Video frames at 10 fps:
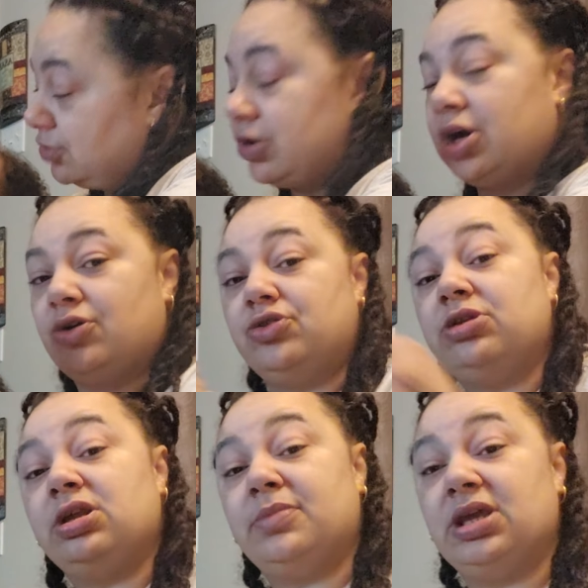you know, you
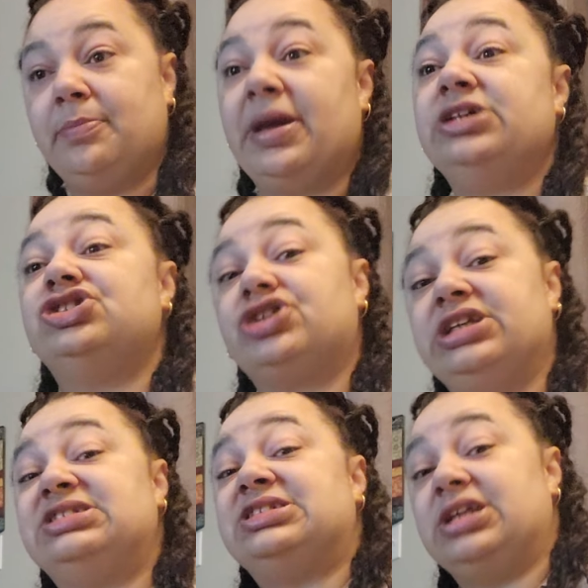need to be make sure
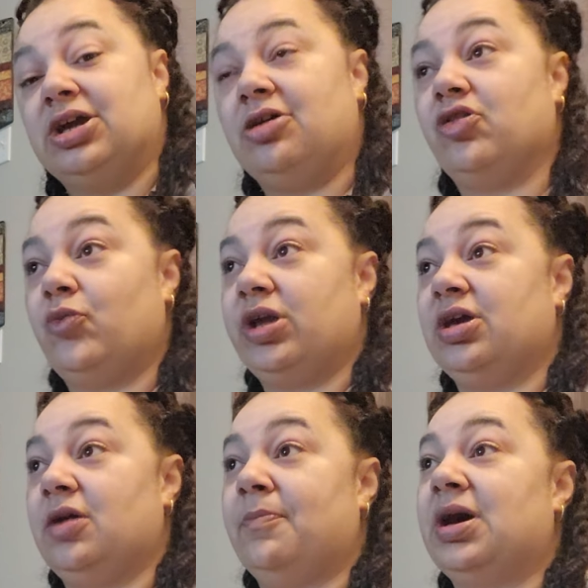he's sitting all the way
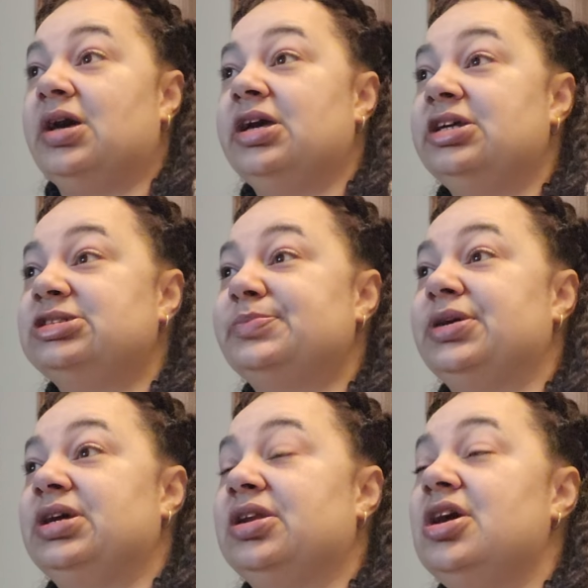up. My
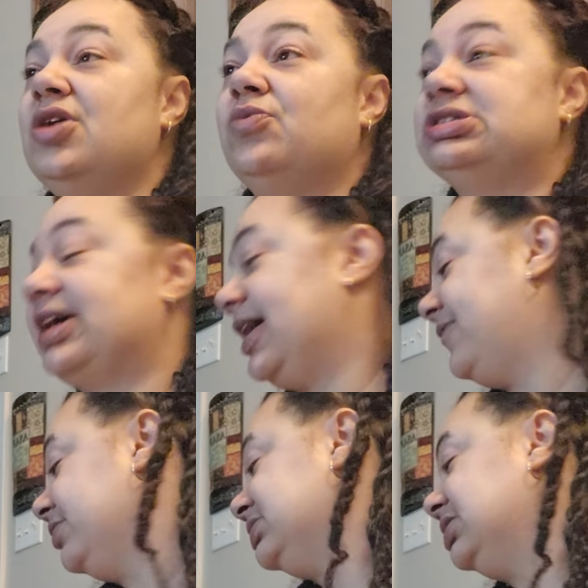husband was
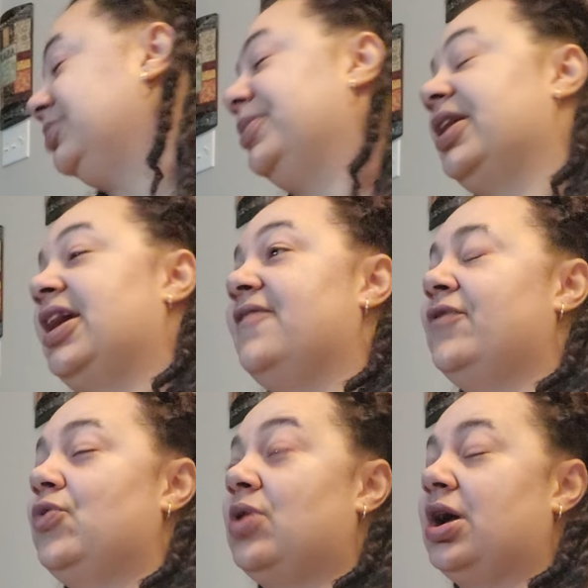half asleep and half
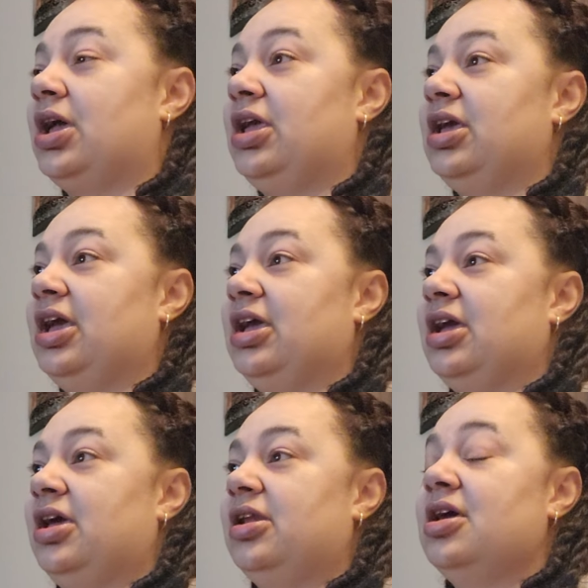awake,
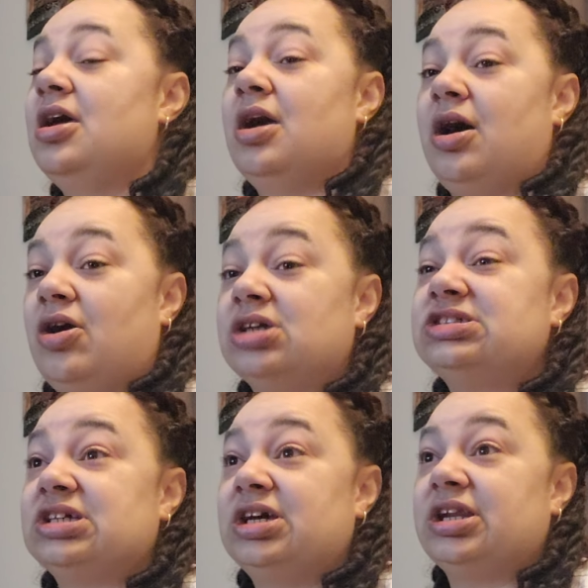and our
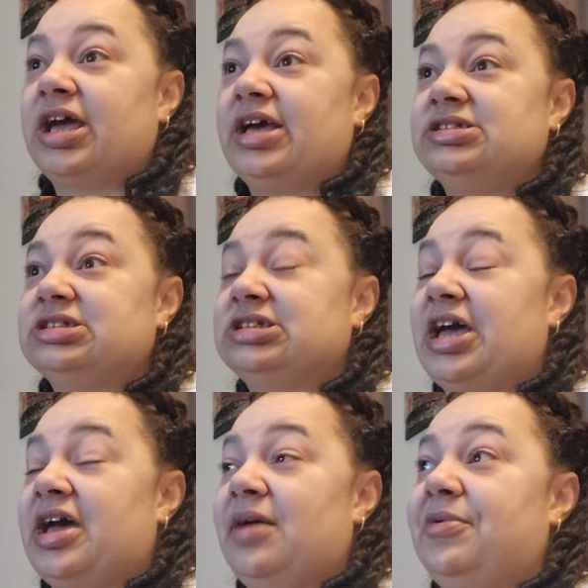son has his
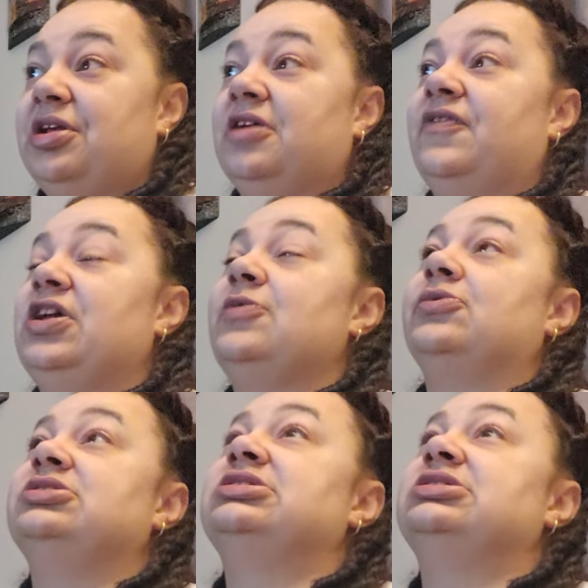habit of he will